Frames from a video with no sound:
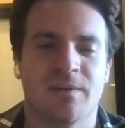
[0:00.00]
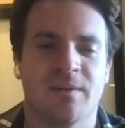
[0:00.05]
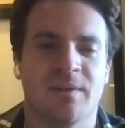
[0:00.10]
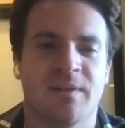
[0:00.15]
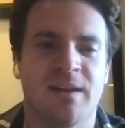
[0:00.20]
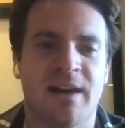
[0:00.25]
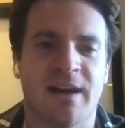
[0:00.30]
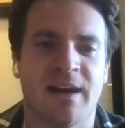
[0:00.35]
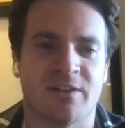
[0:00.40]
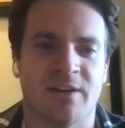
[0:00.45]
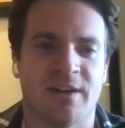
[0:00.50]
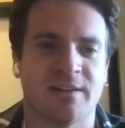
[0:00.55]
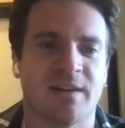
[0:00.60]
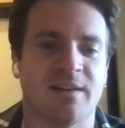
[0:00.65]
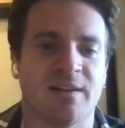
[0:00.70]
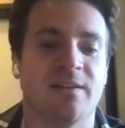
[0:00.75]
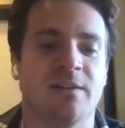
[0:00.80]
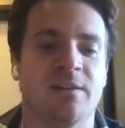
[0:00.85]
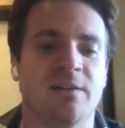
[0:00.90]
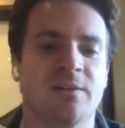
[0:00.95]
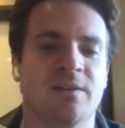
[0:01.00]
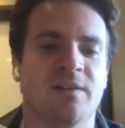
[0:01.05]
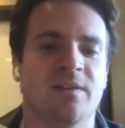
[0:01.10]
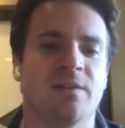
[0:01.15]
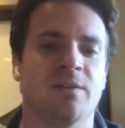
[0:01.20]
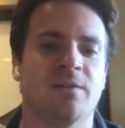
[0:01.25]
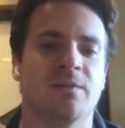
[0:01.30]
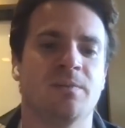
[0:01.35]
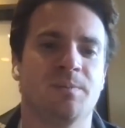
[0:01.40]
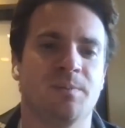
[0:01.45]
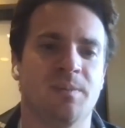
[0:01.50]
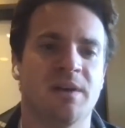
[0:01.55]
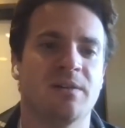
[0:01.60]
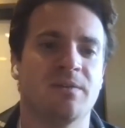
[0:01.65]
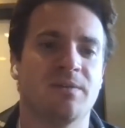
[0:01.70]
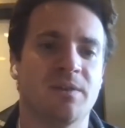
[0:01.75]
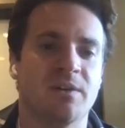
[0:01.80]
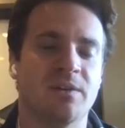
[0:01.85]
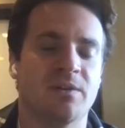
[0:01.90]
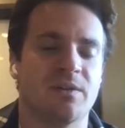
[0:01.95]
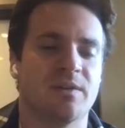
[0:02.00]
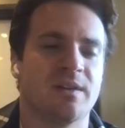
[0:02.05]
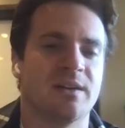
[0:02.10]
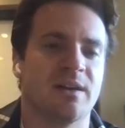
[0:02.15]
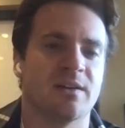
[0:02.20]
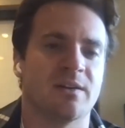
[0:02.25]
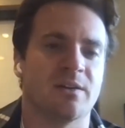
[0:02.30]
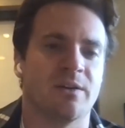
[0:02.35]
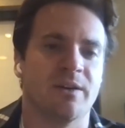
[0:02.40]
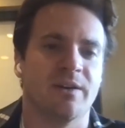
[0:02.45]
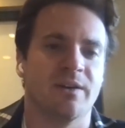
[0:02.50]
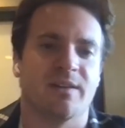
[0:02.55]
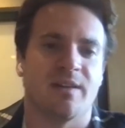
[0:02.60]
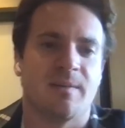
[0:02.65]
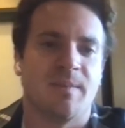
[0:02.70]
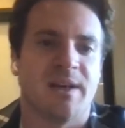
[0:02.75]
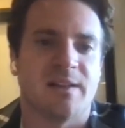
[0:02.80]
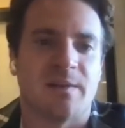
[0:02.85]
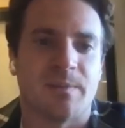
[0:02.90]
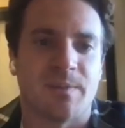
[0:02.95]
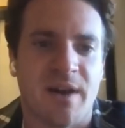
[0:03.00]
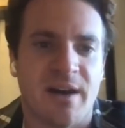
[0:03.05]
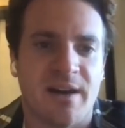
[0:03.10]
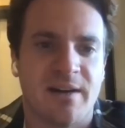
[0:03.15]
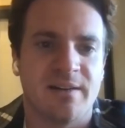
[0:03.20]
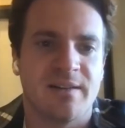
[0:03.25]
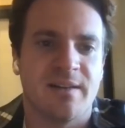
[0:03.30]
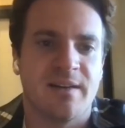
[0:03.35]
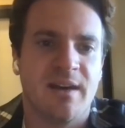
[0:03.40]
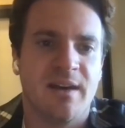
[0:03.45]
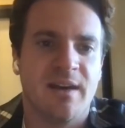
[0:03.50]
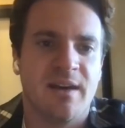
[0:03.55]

the extract that's used to be infused with the other oils that make the product,